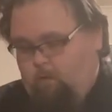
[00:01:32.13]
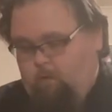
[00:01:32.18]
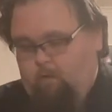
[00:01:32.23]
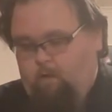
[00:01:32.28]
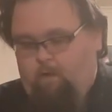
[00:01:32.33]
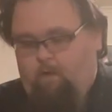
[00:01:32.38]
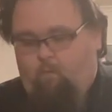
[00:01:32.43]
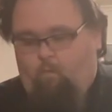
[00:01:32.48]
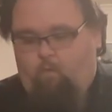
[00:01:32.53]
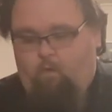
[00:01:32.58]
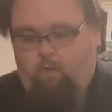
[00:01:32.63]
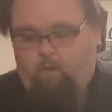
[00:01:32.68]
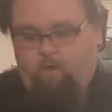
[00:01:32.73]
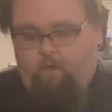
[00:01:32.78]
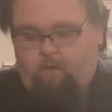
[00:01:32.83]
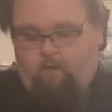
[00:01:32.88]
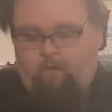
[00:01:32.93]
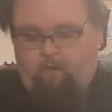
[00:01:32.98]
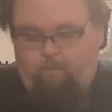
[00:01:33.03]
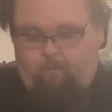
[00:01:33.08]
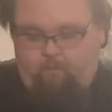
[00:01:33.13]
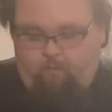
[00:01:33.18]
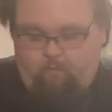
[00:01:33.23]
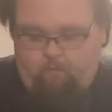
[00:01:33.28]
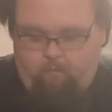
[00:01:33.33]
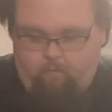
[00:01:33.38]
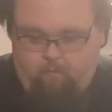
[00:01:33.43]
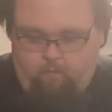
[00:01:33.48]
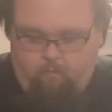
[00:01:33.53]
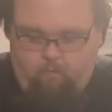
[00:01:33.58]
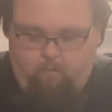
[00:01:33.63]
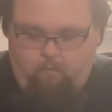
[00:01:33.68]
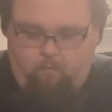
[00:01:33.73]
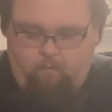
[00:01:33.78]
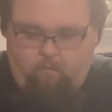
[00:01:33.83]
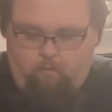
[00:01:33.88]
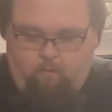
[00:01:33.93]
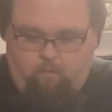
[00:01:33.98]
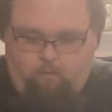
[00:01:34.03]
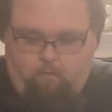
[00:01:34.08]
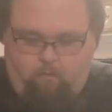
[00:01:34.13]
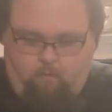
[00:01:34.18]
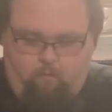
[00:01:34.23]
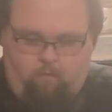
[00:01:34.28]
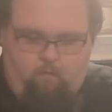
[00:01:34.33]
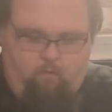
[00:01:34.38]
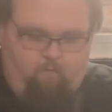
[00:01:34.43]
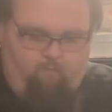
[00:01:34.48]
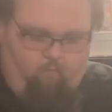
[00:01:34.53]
And 1 cup of